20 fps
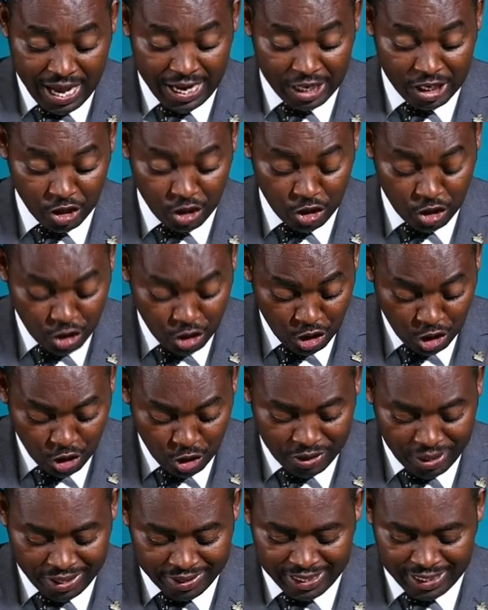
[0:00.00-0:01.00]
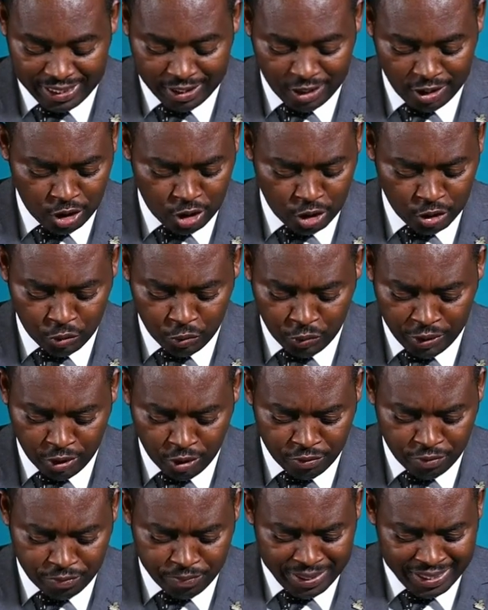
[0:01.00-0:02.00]
I know that the Lord
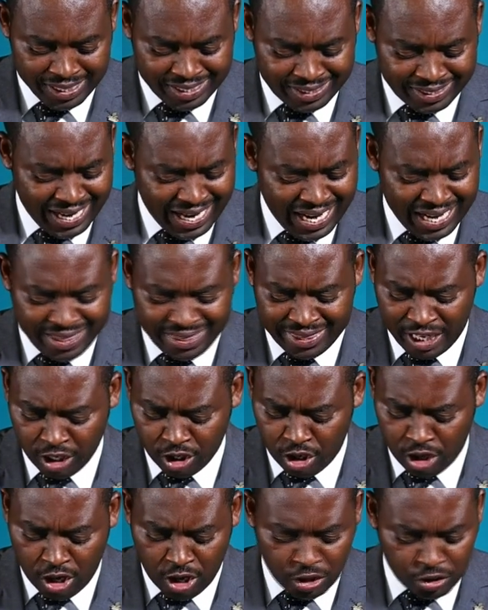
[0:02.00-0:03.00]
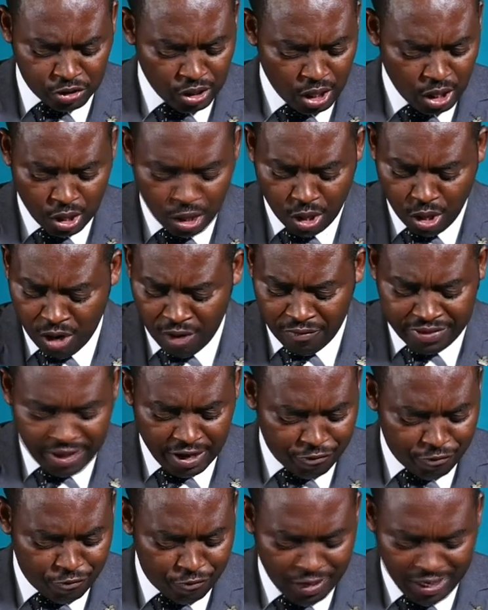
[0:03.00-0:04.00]
will maintain the cause of
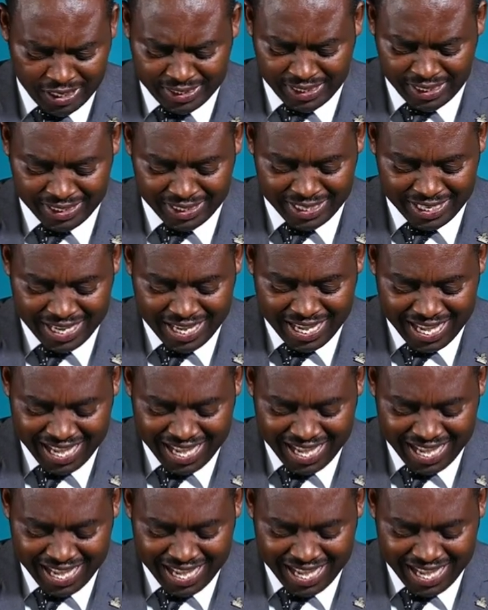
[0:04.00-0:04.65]
the afflicted